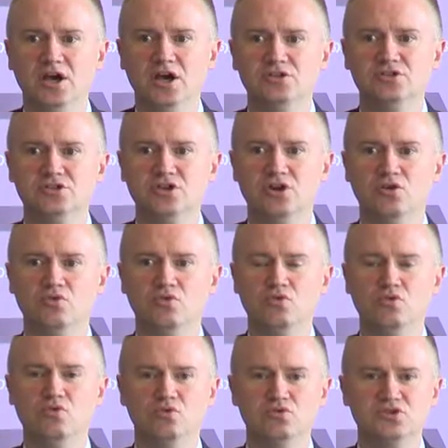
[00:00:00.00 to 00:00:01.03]
And so
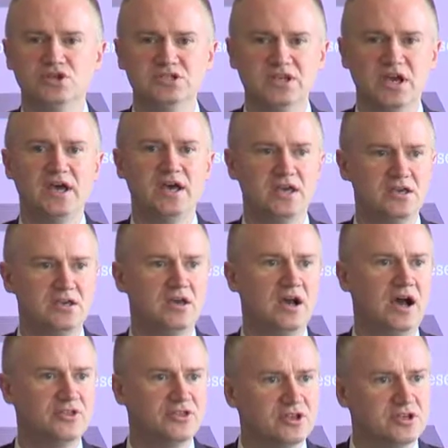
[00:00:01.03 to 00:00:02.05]
today,
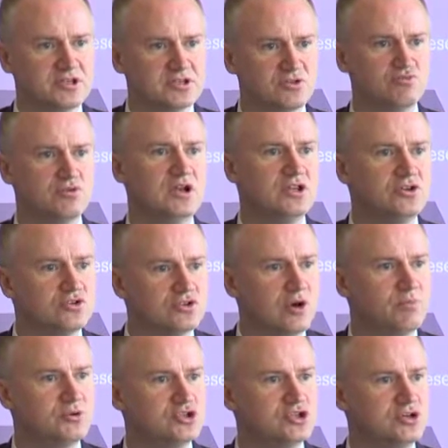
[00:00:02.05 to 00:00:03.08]
I think, is a really good
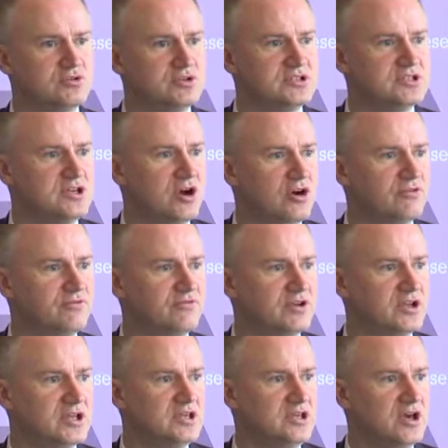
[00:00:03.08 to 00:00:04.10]
opportunity,
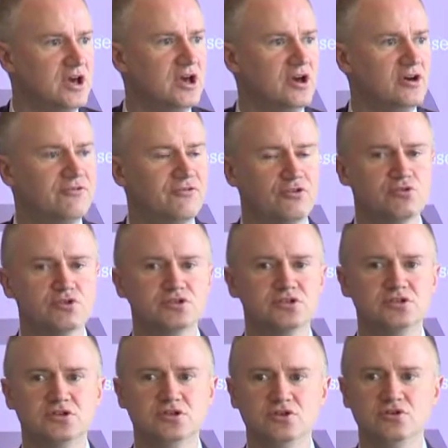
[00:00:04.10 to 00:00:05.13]
hopefully, for us
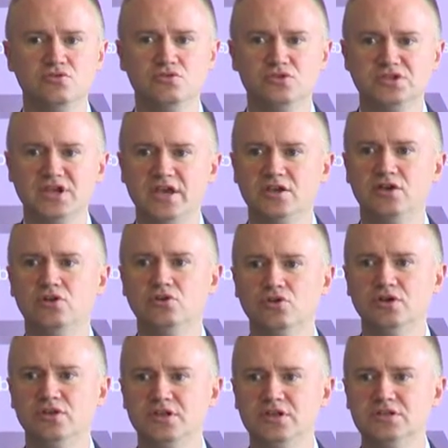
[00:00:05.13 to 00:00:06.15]
to take a
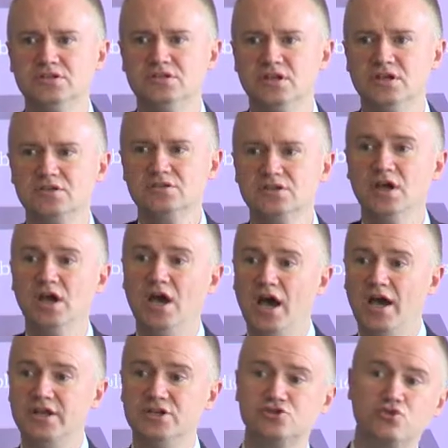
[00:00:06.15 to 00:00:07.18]
look at these things.
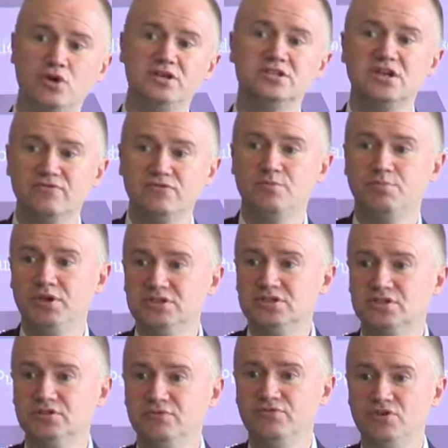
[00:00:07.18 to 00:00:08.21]
And it's great to have the
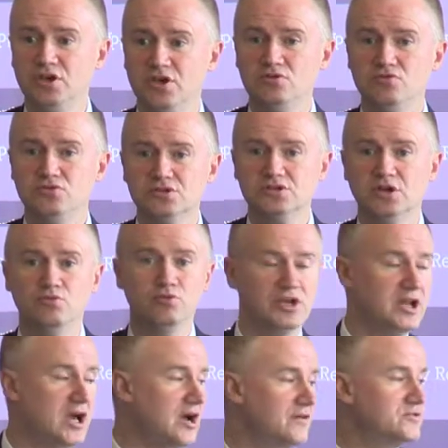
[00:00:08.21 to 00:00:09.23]
political views, and we're
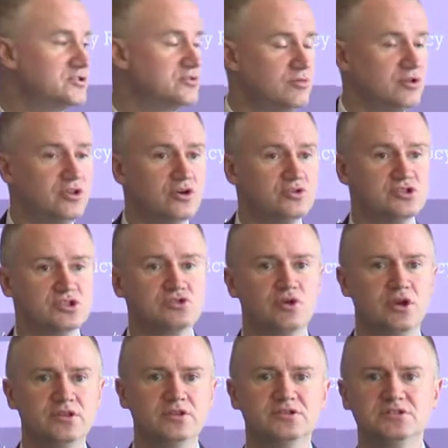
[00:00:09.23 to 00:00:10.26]
going to have some of those. It's
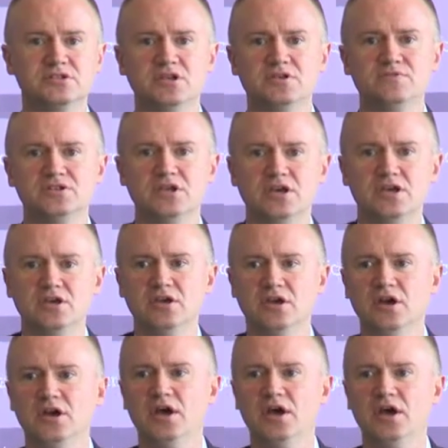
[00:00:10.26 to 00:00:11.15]
great that Steve's here